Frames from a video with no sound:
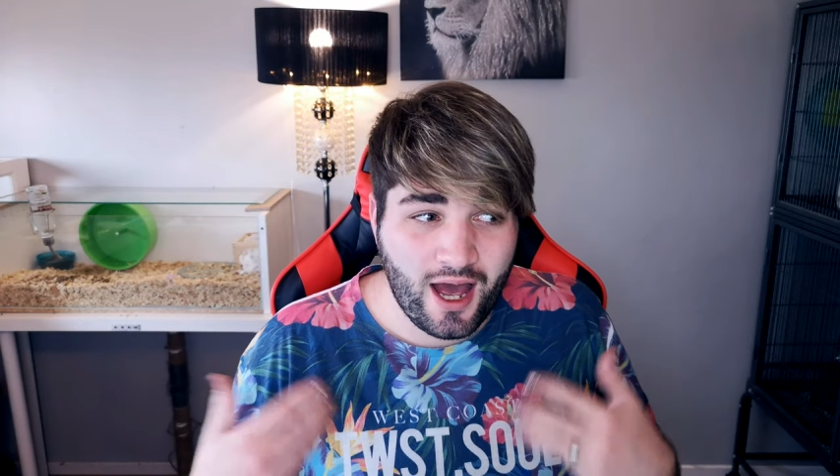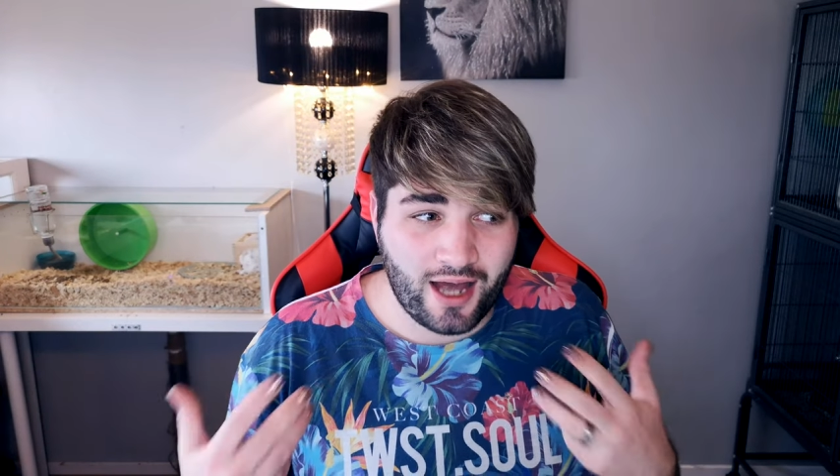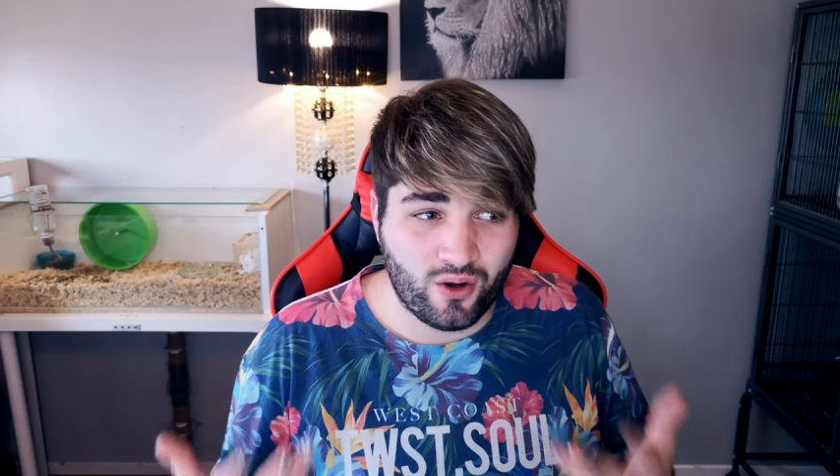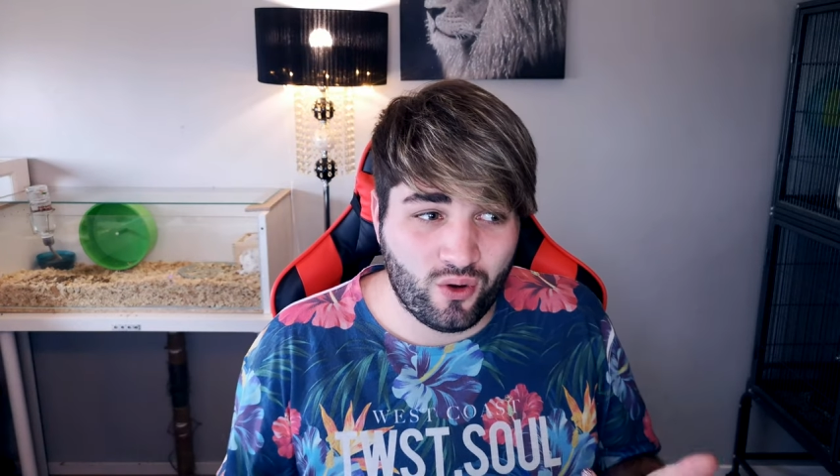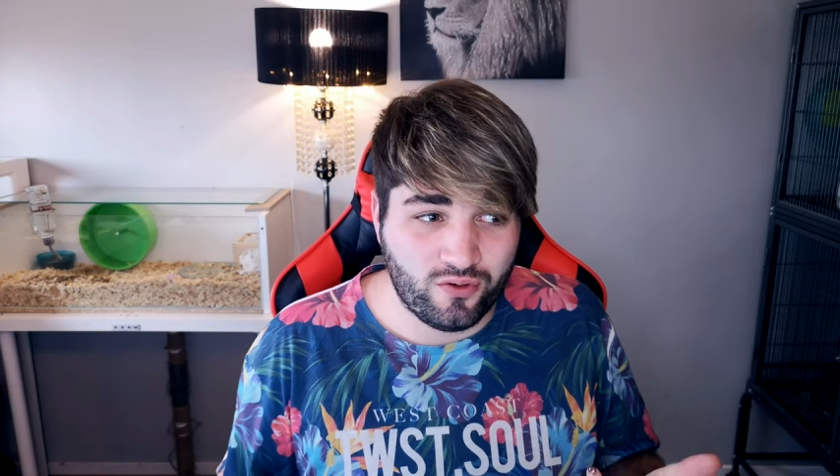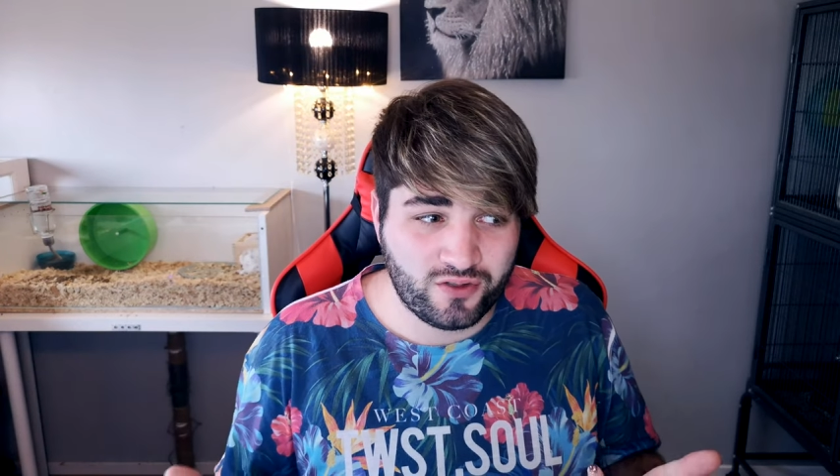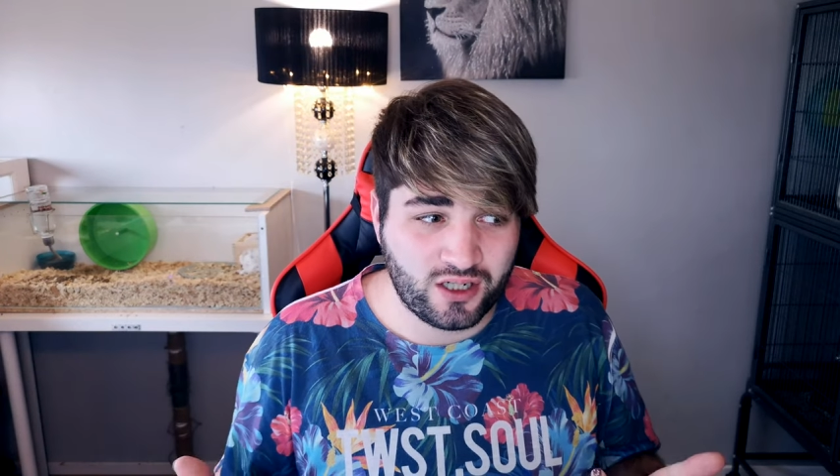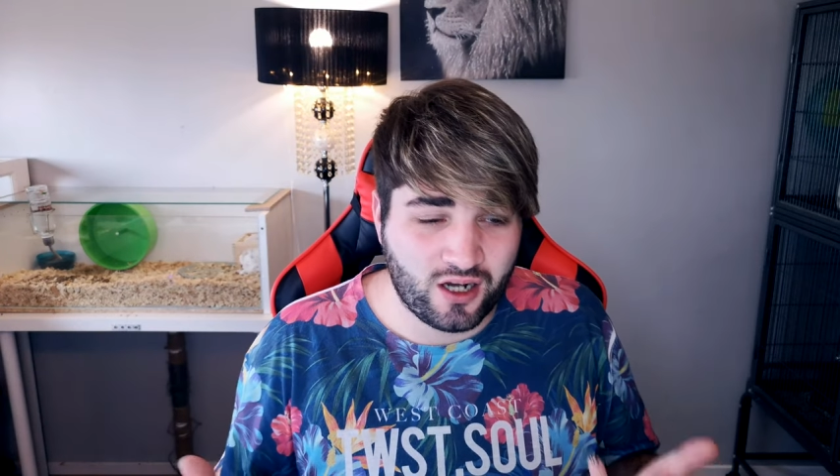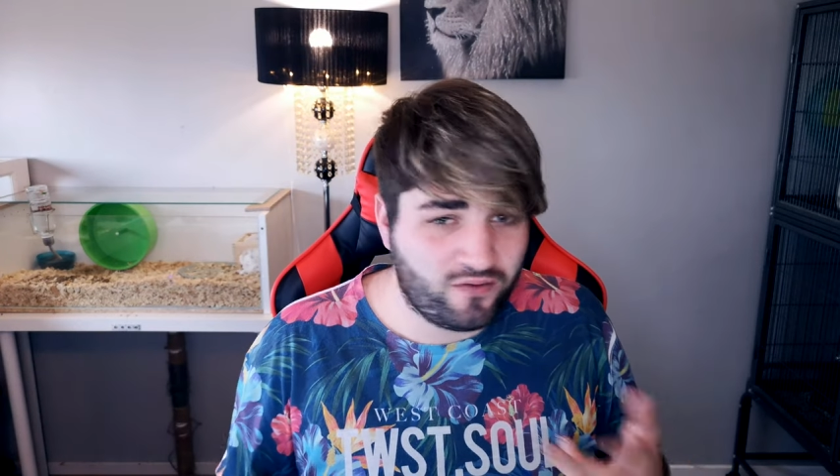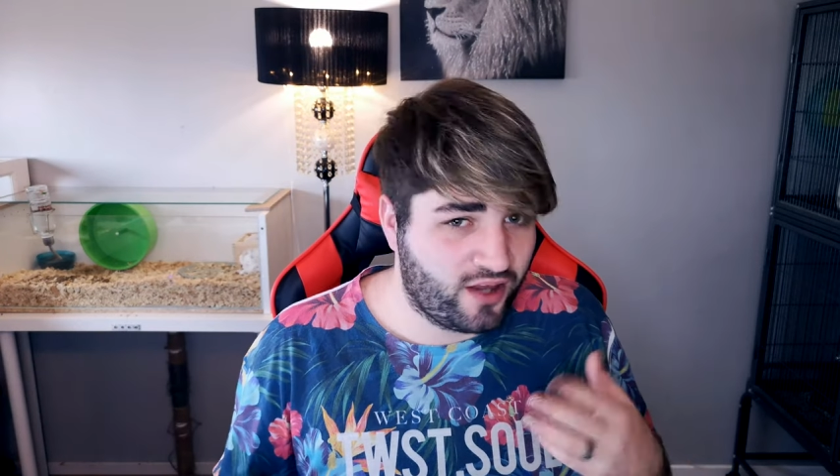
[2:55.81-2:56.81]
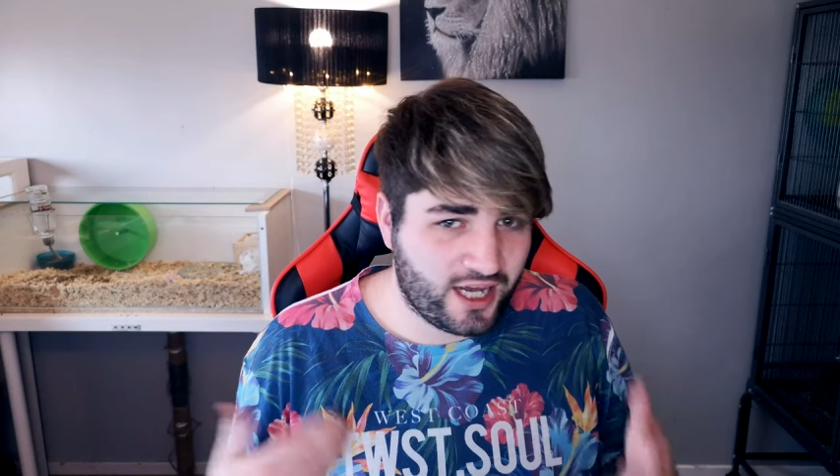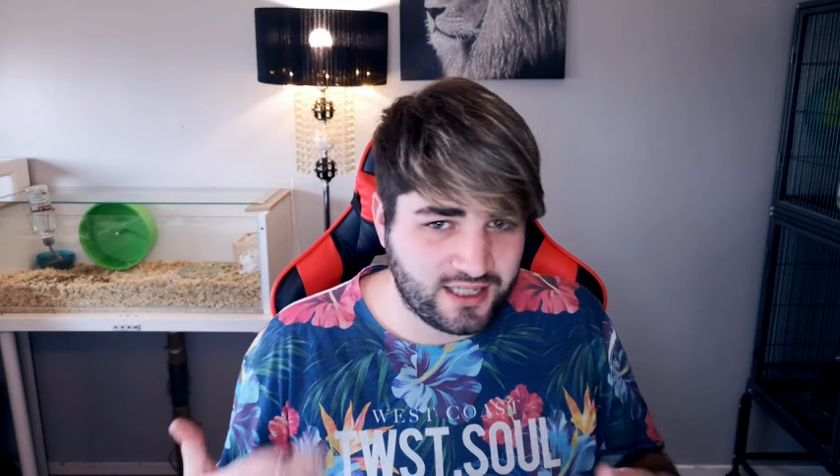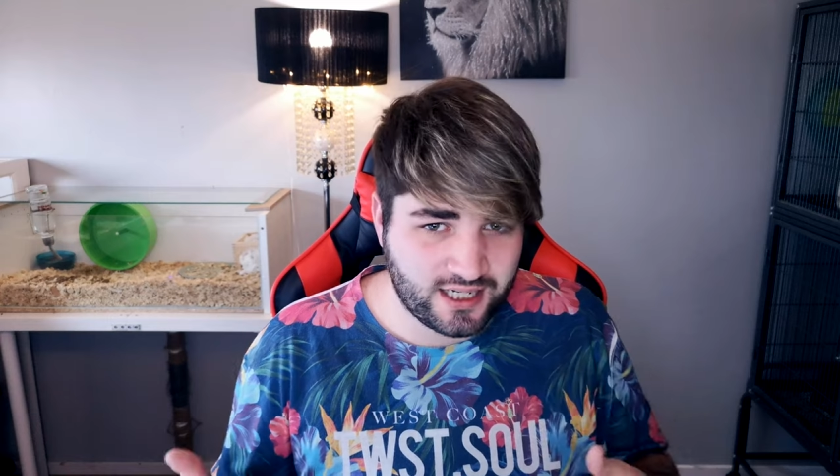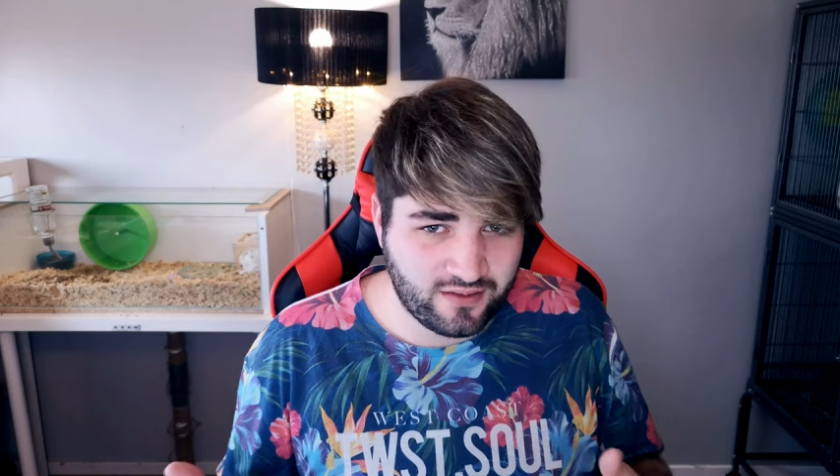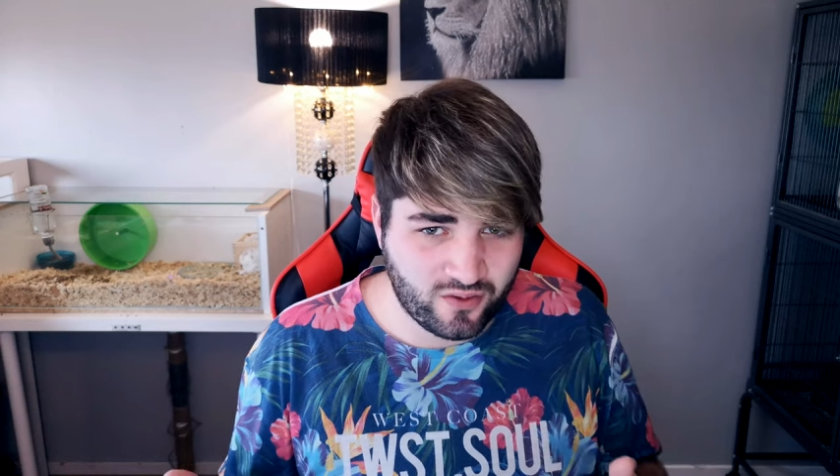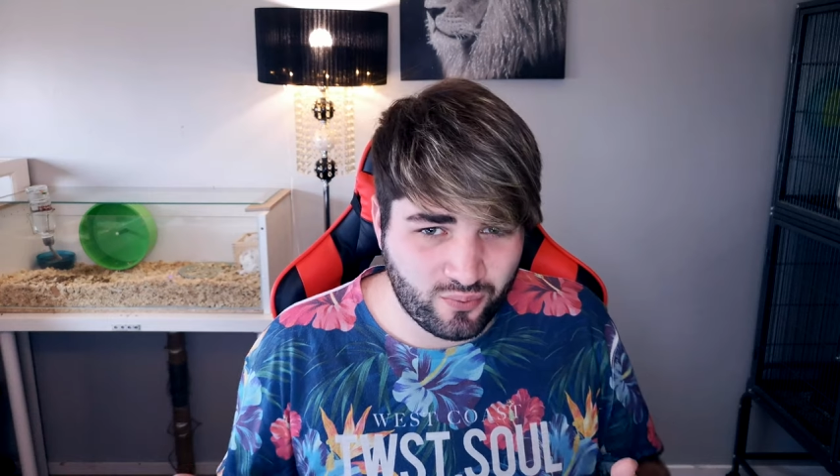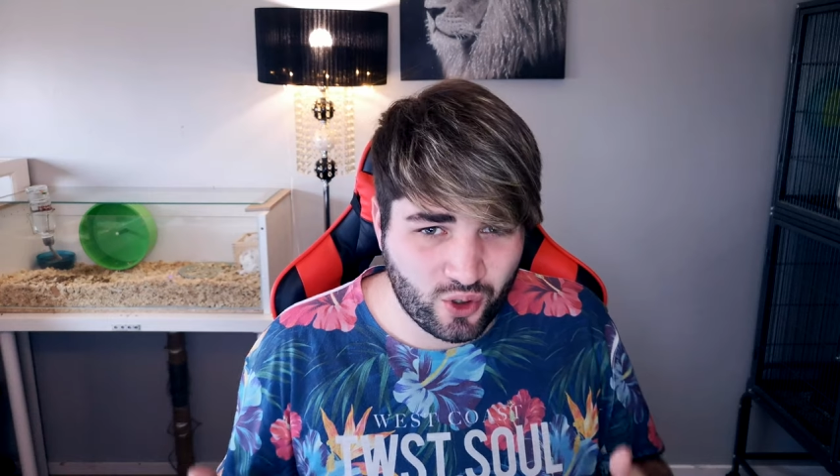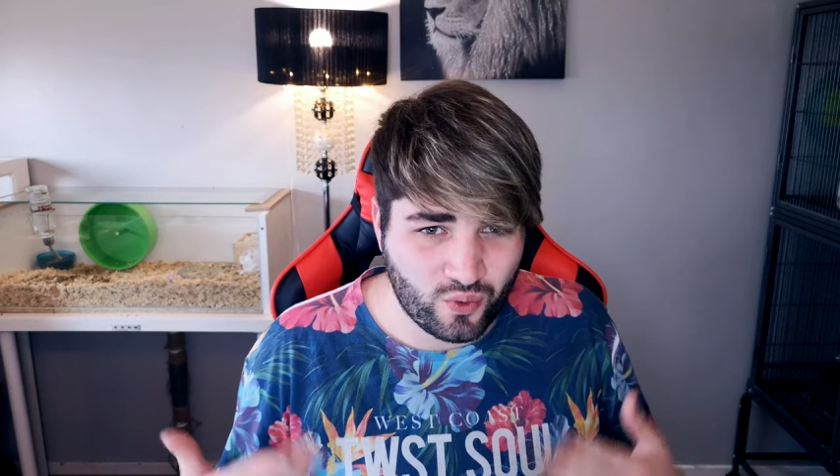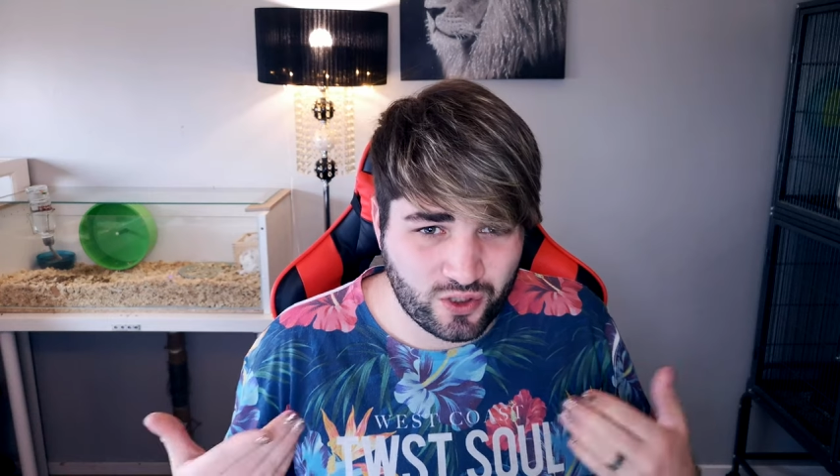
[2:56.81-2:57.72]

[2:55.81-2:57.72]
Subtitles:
and often cover the inside of the ball,